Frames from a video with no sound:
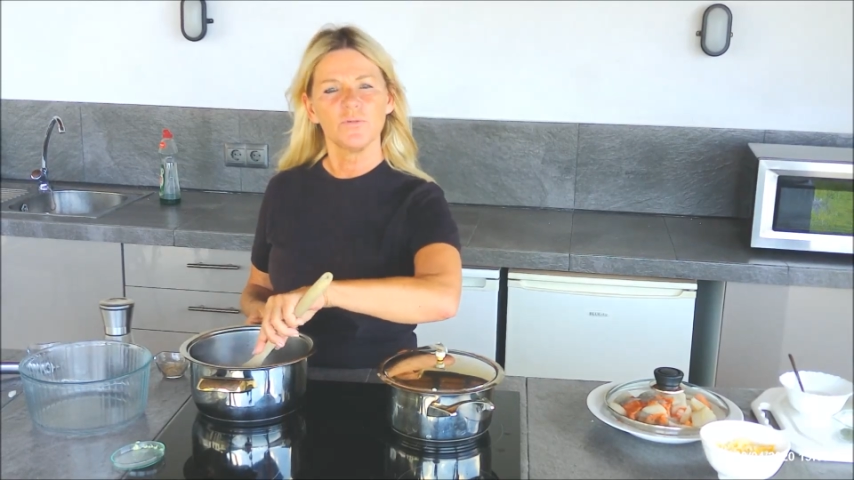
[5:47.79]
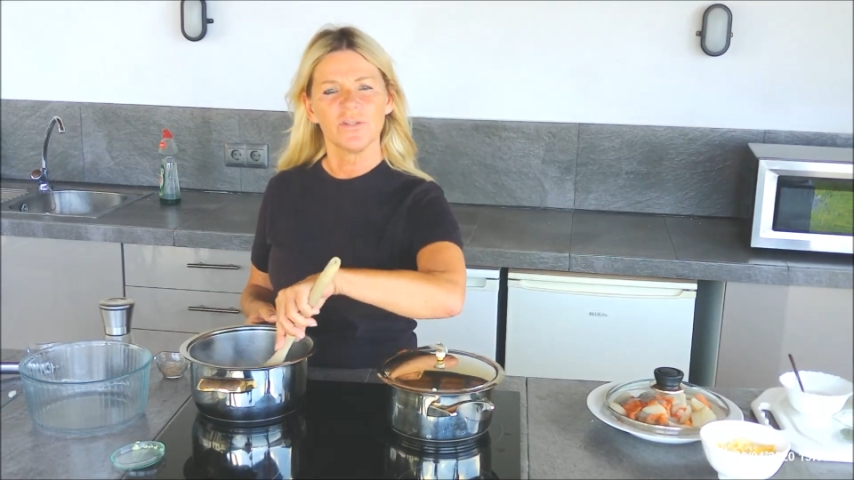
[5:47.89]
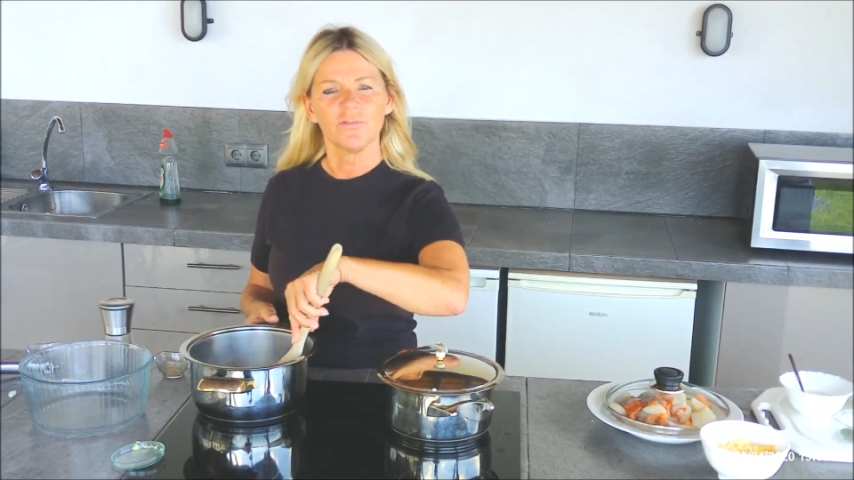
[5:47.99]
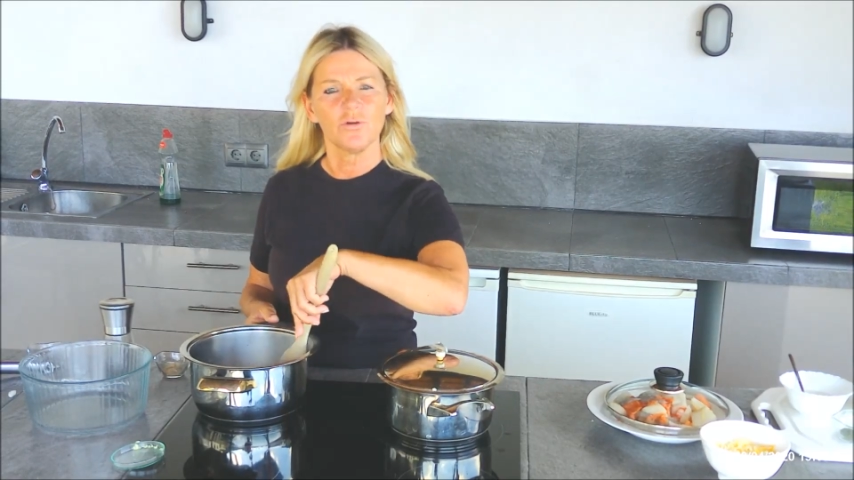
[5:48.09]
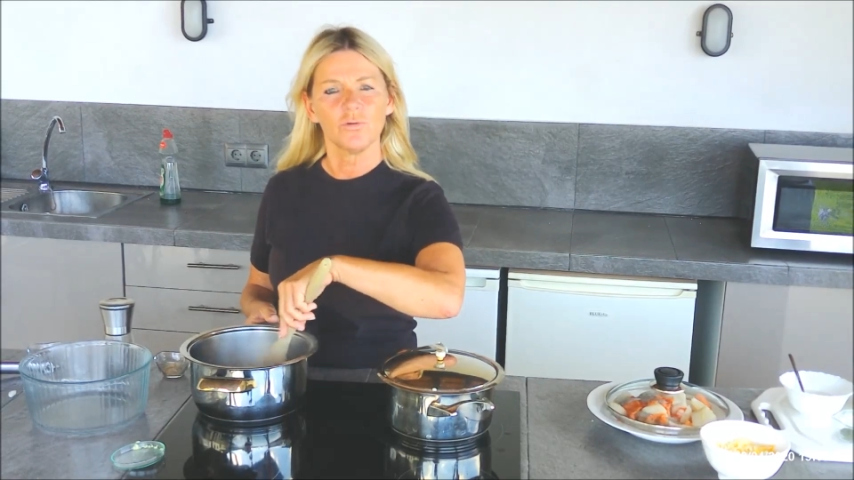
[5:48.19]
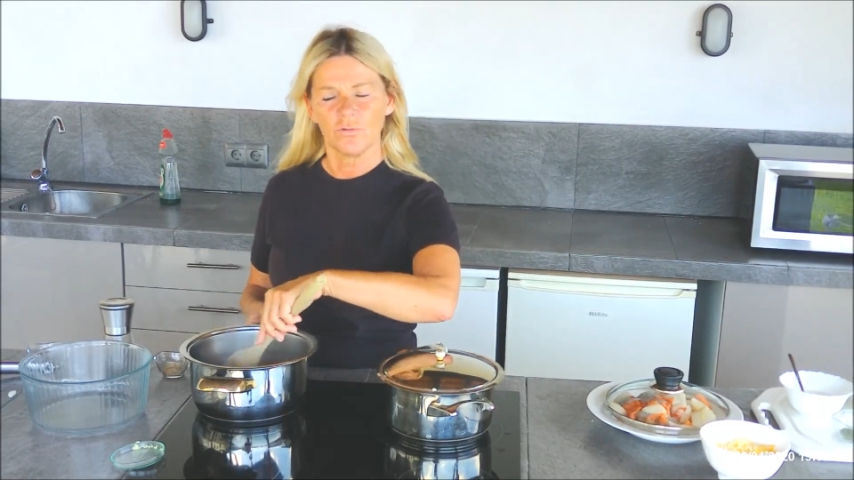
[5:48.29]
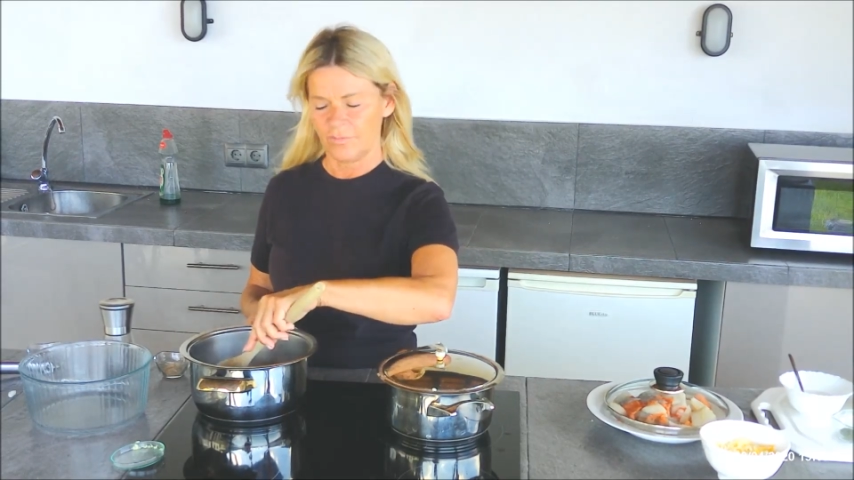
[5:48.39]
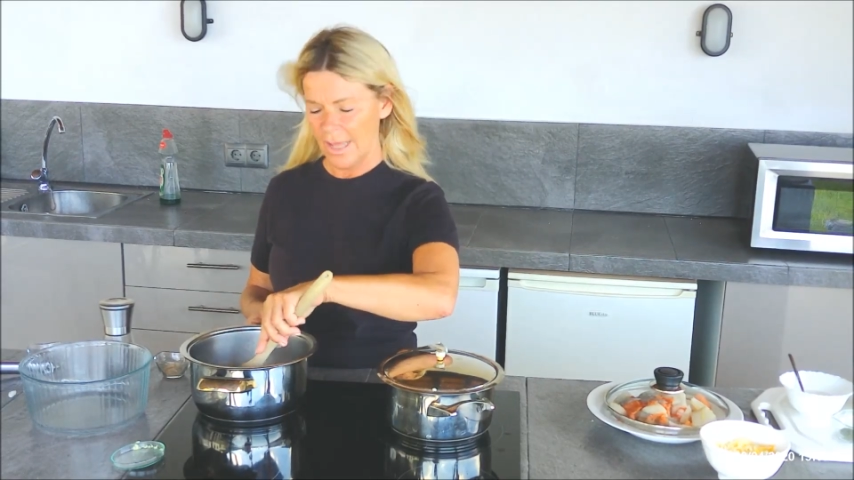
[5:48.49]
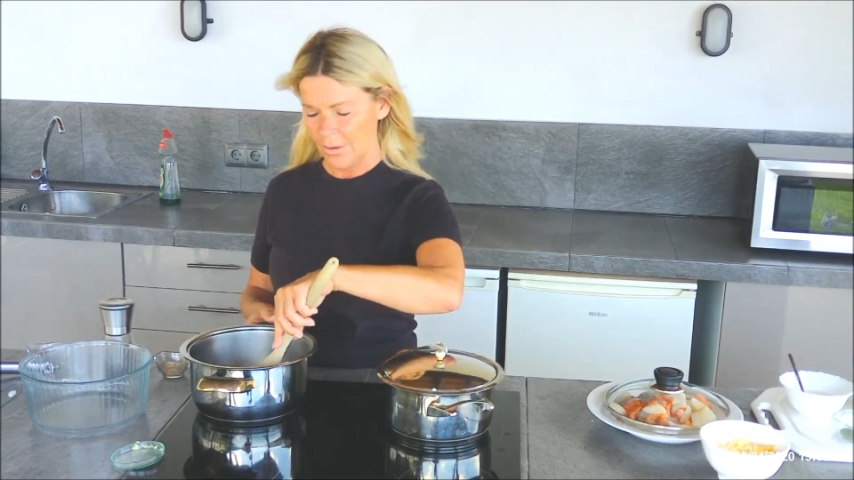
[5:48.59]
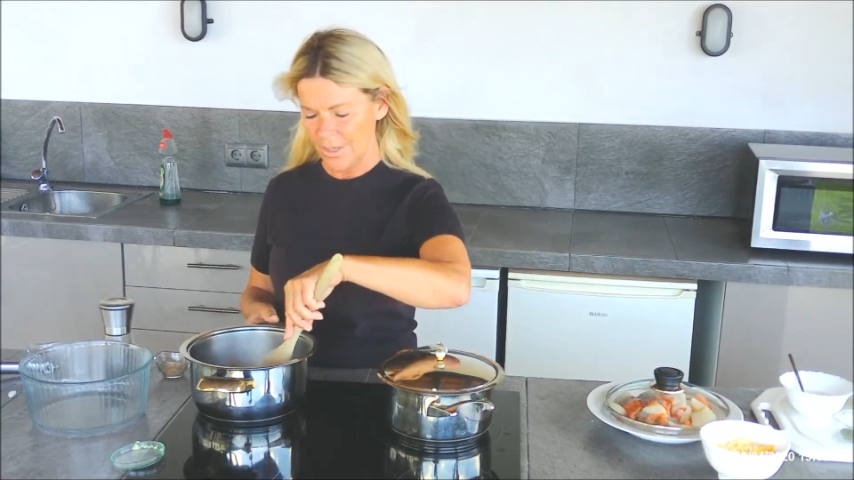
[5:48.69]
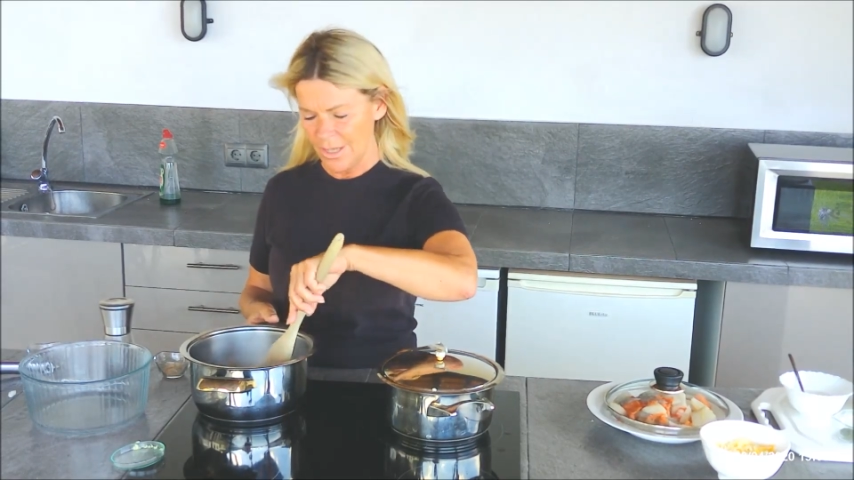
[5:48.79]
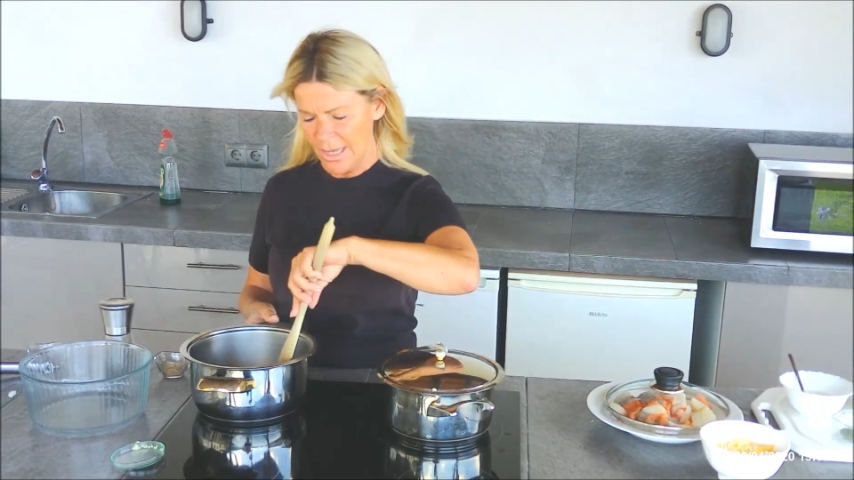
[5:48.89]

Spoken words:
of cornflour